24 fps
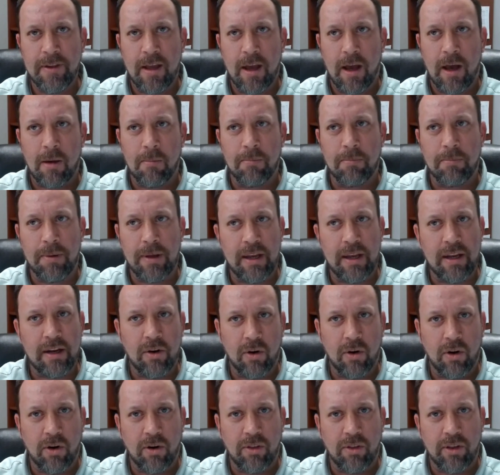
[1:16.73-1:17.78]
bid or
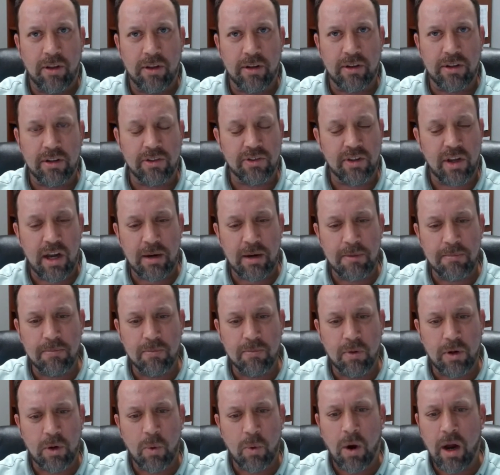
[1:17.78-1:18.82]
the design
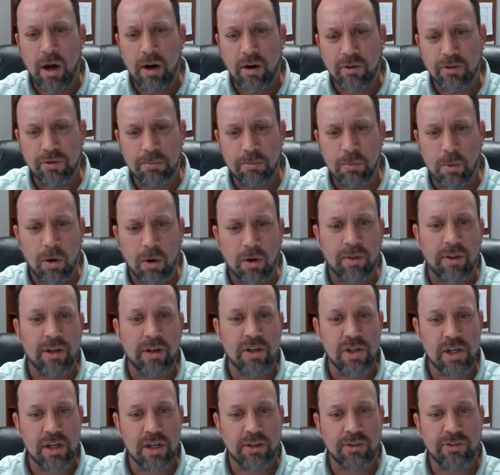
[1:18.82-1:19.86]
requires more than
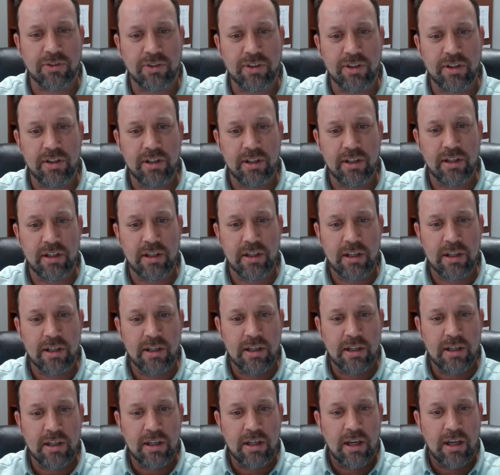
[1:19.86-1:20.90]
just
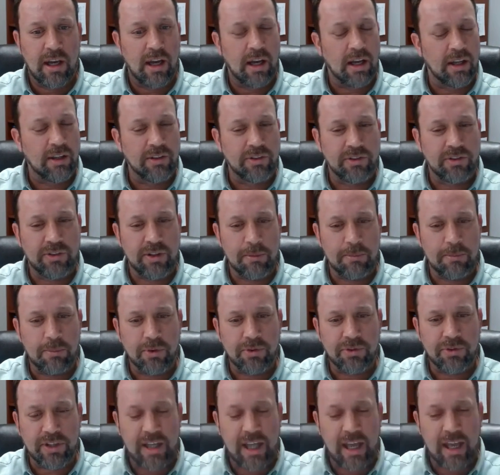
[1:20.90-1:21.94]
a simple
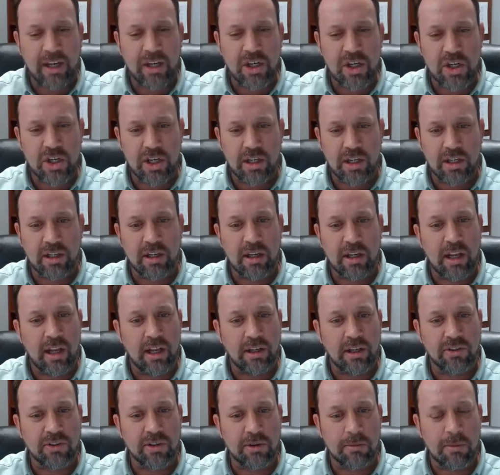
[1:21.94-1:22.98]
sketch
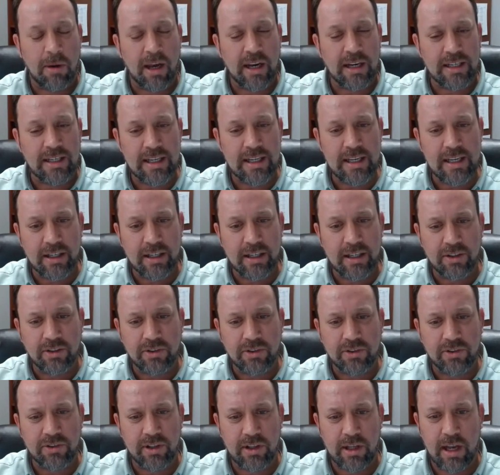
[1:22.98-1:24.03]
and some
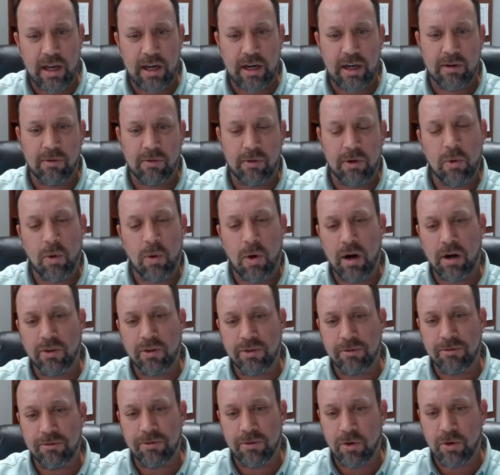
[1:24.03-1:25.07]
ideas, and it requires a
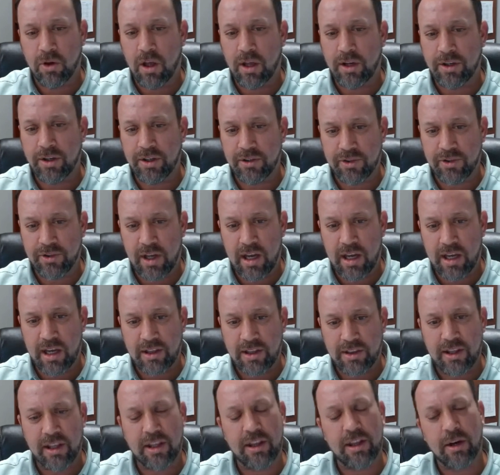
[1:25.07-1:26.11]
full-on
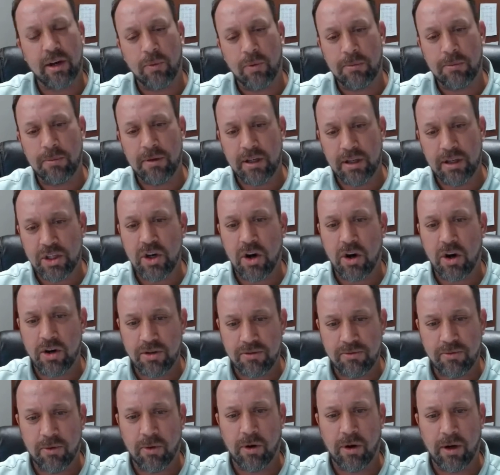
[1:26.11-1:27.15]
design, then there would be a charge
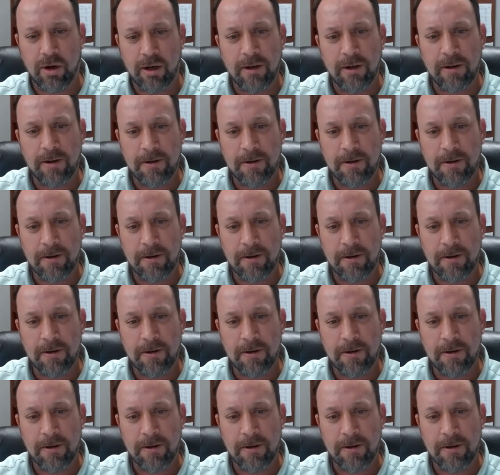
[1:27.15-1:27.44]
for it.